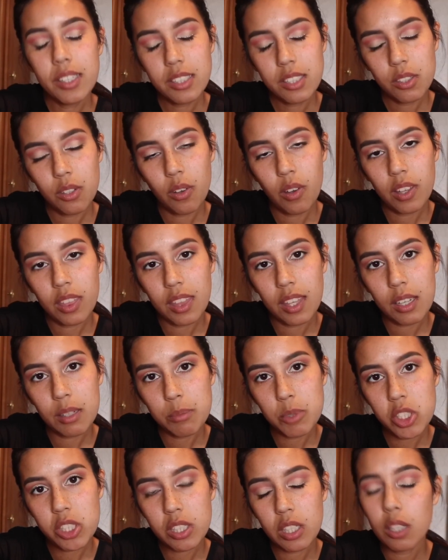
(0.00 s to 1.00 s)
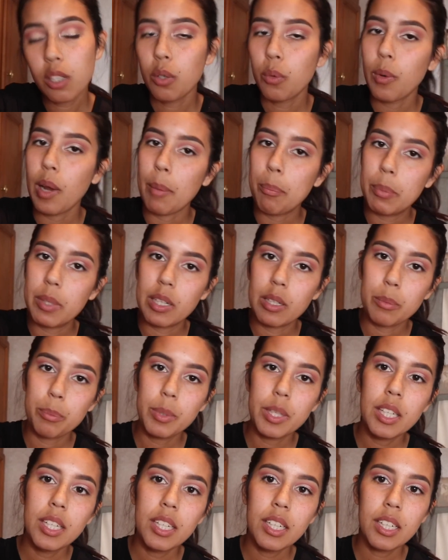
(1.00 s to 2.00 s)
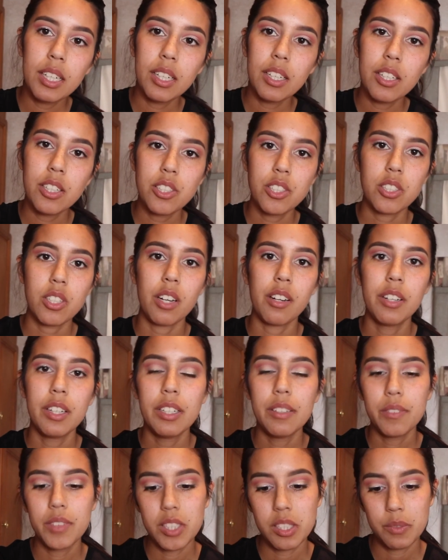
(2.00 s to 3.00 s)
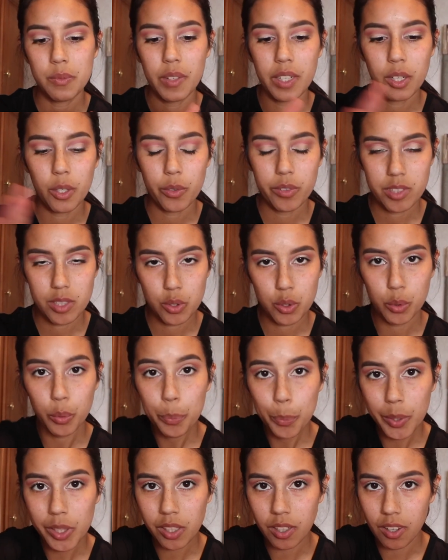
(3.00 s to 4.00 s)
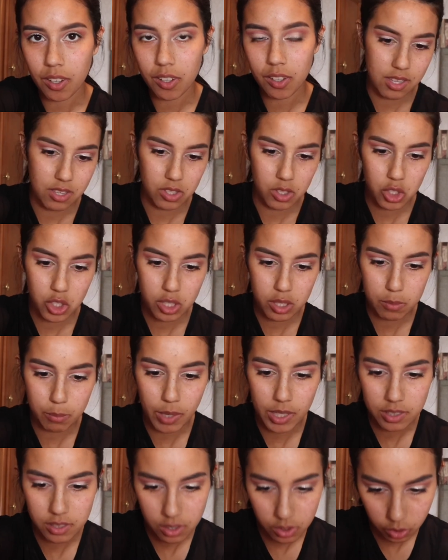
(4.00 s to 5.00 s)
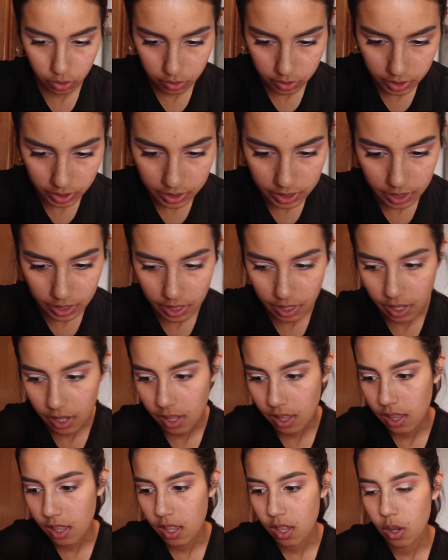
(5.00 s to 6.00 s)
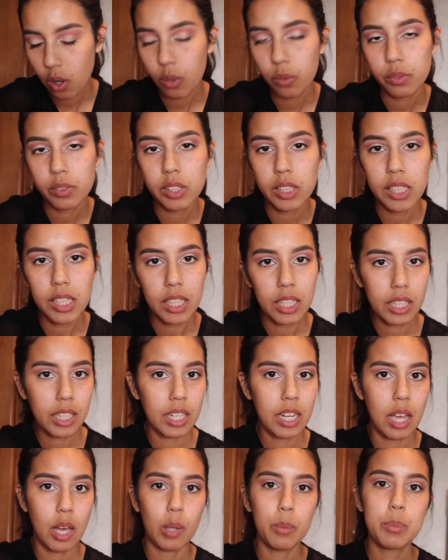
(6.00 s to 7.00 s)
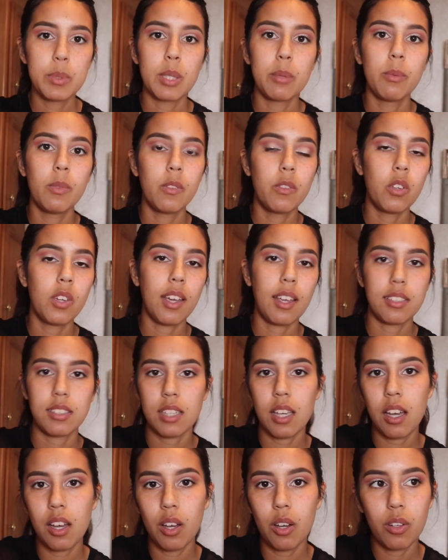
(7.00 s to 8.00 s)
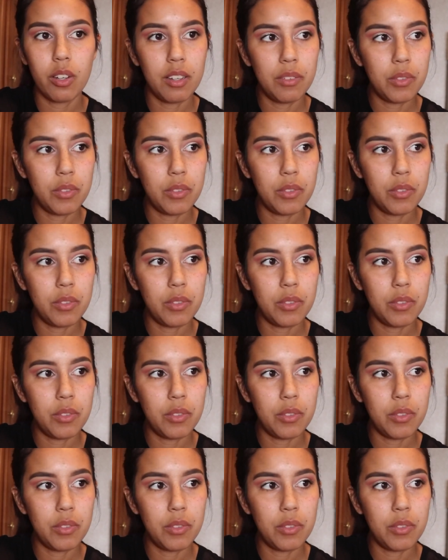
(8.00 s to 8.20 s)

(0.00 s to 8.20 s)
so I think I'm just gonna wrap it up here. Sorry if this video is super long. This is just my story, and hopefully it can help some of you guys out.